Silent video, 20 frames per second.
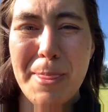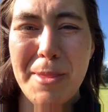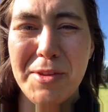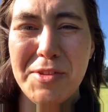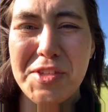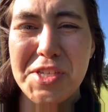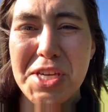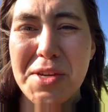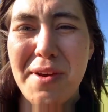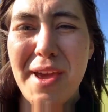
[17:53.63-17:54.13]

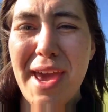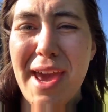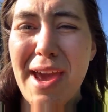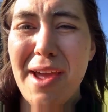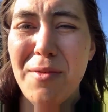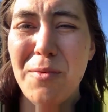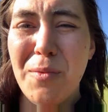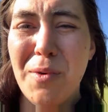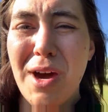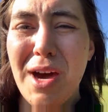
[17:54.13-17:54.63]
Do you
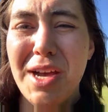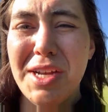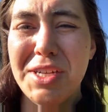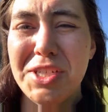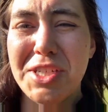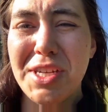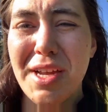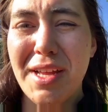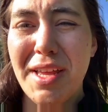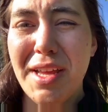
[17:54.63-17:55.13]
hand
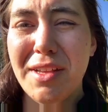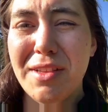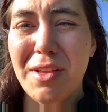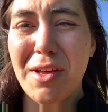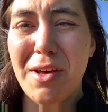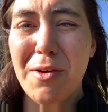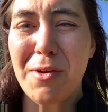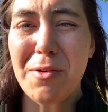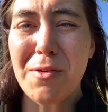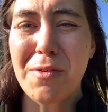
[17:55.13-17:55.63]
wash any
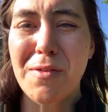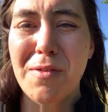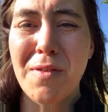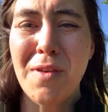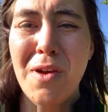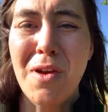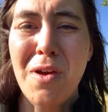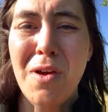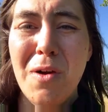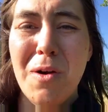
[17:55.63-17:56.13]
clothes,
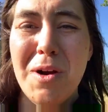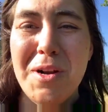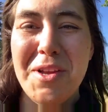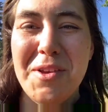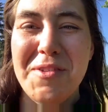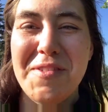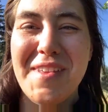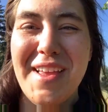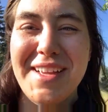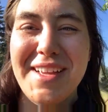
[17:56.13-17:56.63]
or do you
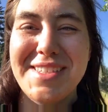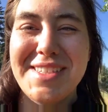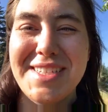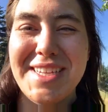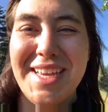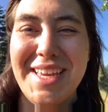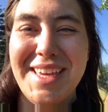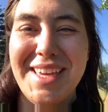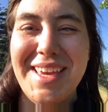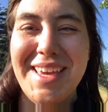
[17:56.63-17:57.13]
stay
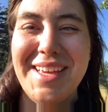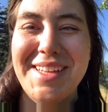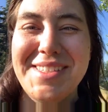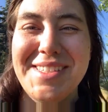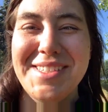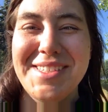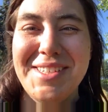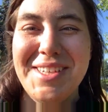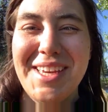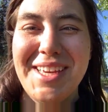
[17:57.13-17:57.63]
stinky
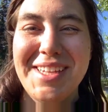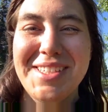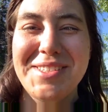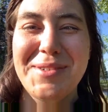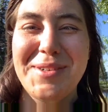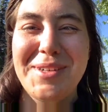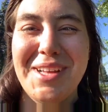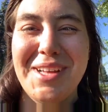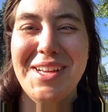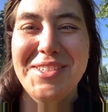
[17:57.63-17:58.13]
until you get to
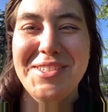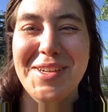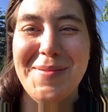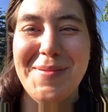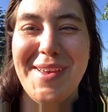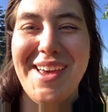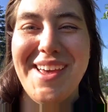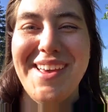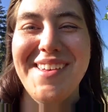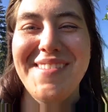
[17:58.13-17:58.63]
a
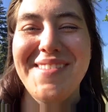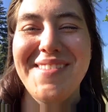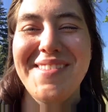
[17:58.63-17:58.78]
laundromat?